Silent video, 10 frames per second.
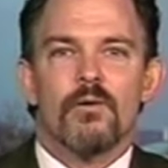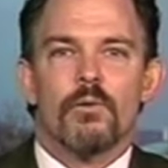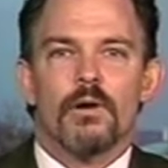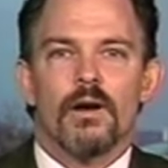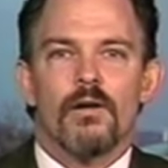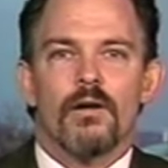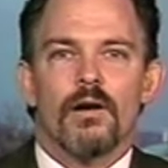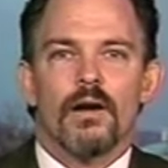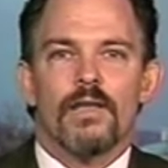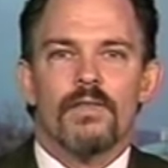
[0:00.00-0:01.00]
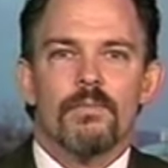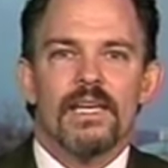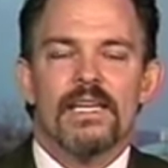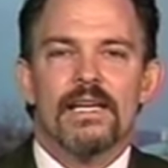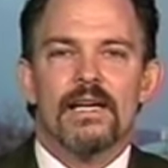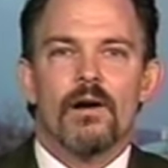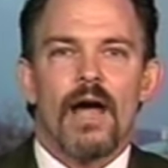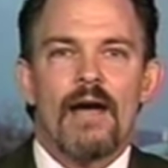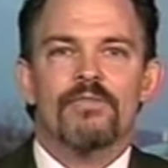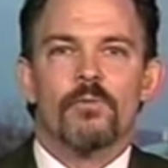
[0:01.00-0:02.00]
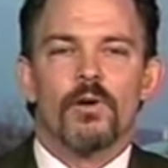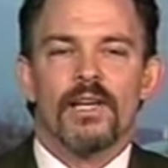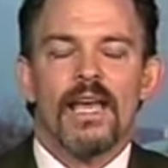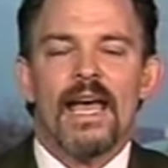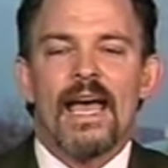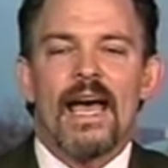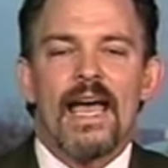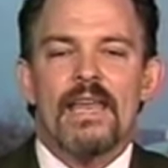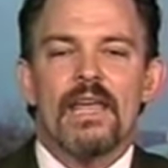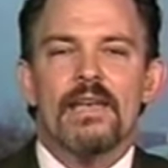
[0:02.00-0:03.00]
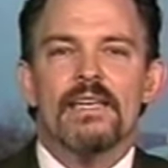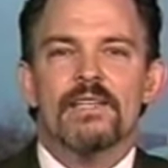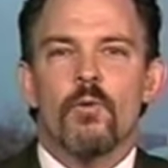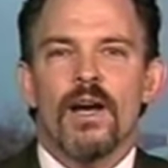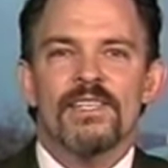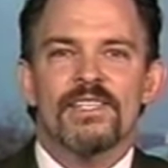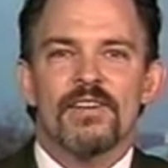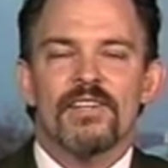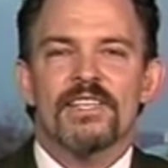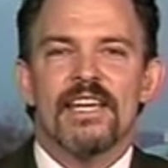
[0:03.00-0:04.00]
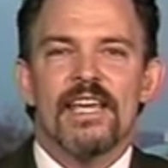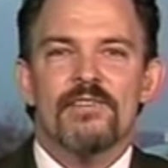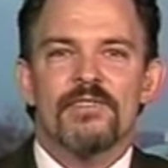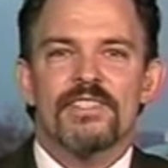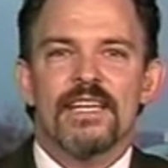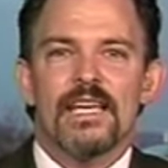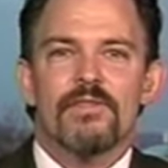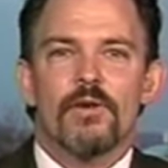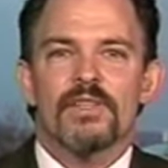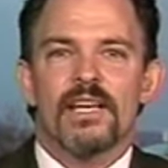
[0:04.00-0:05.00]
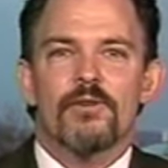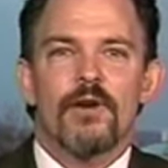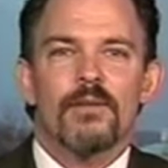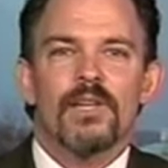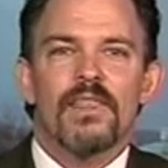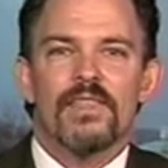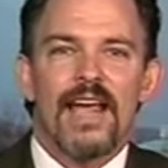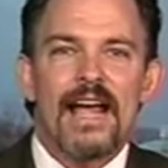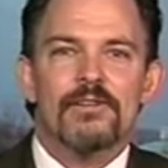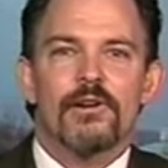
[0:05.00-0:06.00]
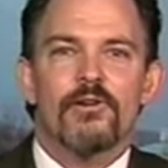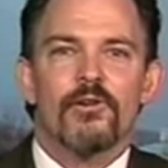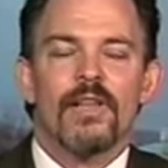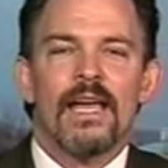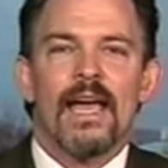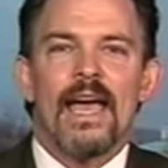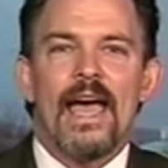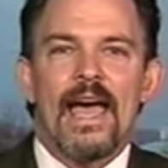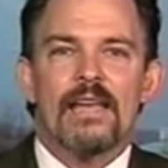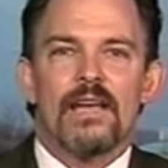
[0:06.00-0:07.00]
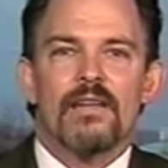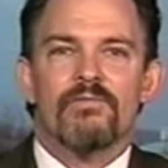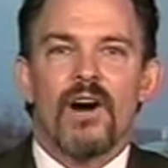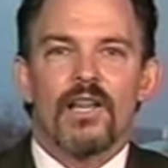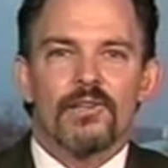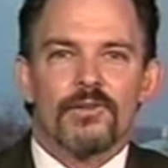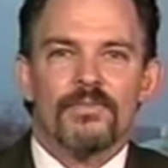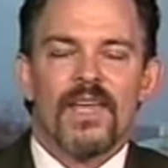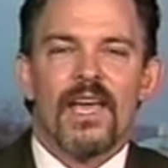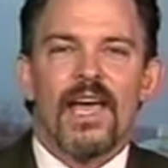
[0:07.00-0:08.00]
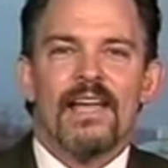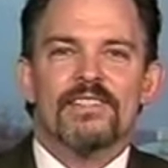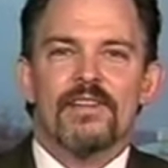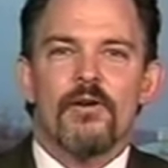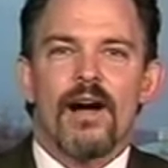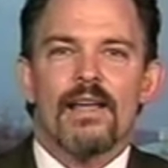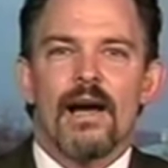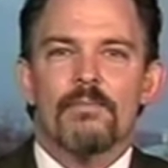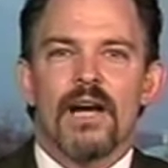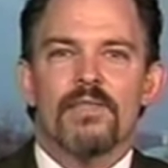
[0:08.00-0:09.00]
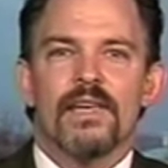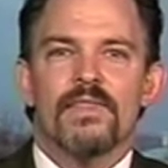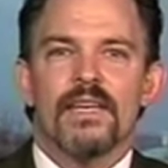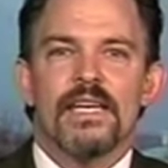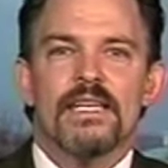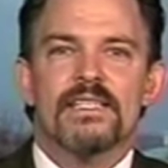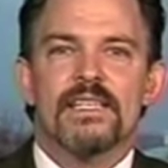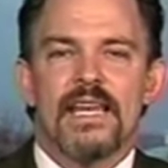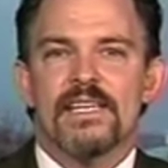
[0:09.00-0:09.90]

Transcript: uh, or, or, or, in the media afterward. And, and he's quite serious and interesting, even though he's incredibly theatrical and, and volatile. And so I, I, I think that he's,